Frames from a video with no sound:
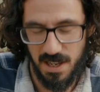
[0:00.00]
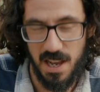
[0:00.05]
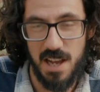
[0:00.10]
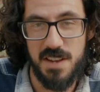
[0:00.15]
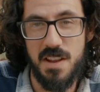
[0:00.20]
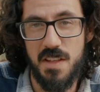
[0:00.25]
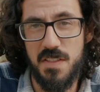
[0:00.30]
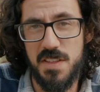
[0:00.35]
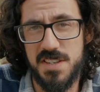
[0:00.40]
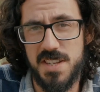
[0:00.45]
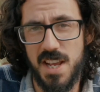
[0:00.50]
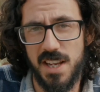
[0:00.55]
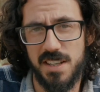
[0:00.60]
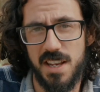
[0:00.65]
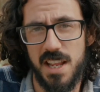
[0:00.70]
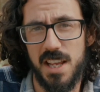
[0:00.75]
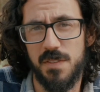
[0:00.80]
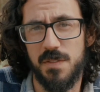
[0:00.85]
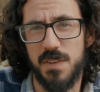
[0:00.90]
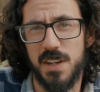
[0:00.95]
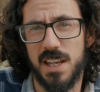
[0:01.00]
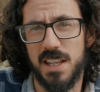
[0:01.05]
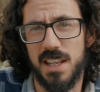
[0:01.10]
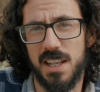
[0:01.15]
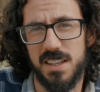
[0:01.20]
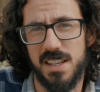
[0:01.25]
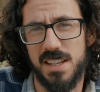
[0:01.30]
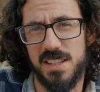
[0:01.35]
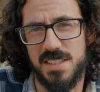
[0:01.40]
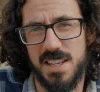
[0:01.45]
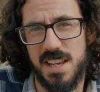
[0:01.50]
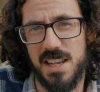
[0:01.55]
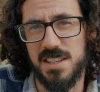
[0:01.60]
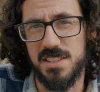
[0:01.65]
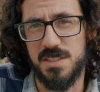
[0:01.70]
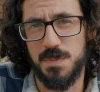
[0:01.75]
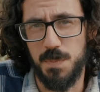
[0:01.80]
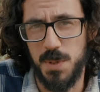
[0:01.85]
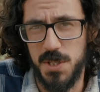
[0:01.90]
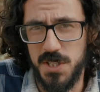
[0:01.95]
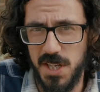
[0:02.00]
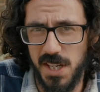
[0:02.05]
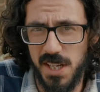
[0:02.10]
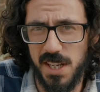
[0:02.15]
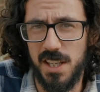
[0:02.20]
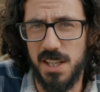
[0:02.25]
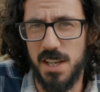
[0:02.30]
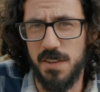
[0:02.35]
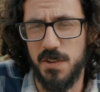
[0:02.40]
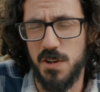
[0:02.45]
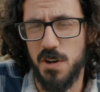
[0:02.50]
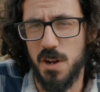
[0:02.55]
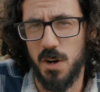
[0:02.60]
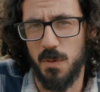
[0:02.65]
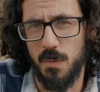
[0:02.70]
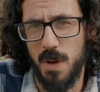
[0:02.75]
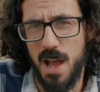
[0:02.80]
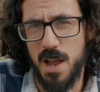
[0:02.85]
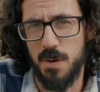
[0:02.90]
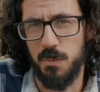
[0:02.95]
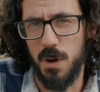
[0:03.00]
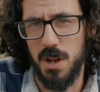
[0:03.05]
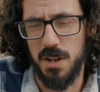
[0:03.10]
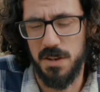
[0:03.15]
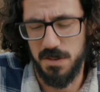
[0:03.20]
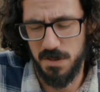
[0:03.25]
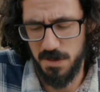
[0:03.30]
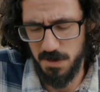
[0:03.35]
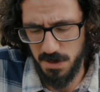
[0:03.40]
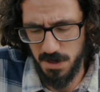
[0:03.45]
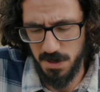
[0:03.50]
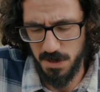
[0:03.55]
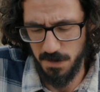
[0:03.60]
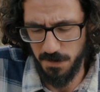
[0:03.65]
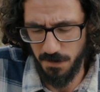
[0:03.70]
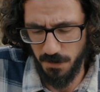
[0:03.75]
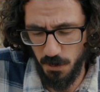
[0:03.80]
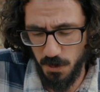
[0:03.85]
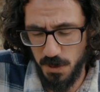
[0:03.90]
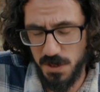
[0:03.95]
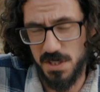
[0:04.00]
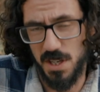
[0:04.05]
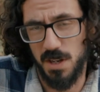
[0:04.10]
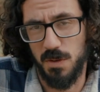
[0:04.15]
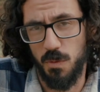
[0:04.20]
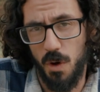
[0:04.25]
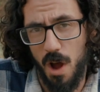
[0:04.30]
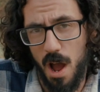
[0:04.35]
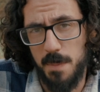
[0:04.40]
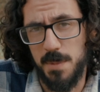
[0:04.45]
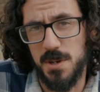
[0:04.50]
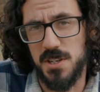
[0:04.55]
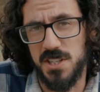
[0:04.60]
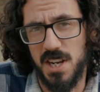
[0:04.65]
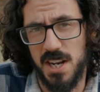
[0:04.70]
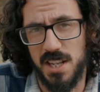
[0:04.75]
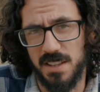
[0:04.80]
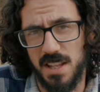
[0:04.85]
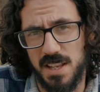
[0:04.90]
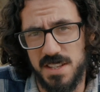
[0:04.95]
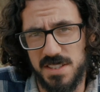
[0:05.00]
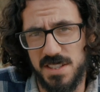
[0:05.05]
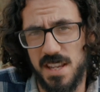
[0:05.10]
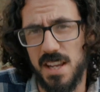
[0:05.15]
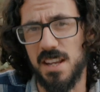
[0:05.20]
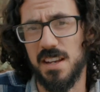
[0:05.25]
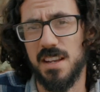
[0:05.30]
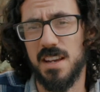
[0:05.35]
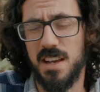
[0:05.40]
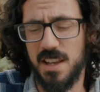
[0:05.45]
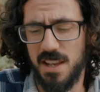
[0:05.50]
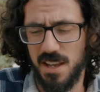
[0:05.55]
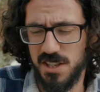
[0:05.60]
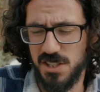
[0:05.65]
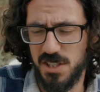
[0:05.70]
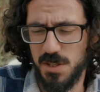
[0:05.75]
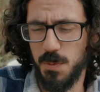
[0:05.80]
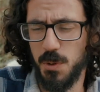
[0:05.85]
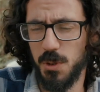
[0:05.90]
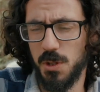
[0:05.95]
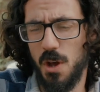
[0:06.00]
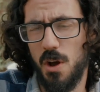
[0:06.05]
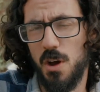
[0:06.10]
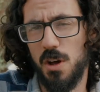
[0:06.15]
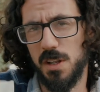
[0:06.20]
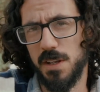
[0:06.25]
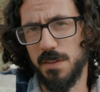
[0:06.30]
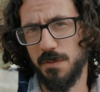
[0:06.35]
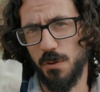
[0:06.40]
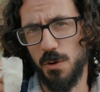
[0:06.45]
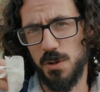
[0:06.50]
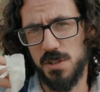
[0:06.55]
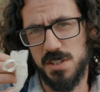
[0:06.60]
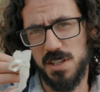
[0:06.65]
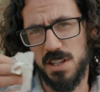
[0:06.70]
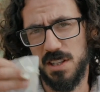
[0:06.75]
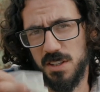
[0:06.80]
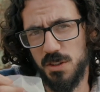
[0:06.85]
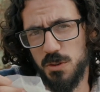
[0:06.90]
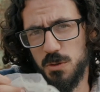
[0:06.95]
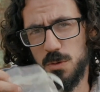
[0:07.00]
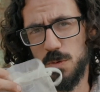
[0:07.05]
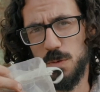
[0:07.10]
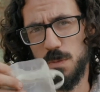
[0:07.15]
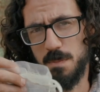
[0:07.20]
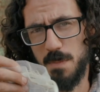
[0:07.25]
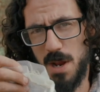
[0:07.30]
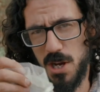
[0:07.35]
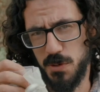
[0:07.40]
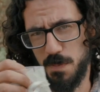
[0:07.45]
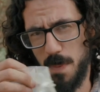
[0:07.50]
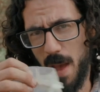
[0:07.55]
Another technique for collecting seeds, particularly if you're not around when the fruits are ripe and shedding their seed, is to put the early fruits in a little mesh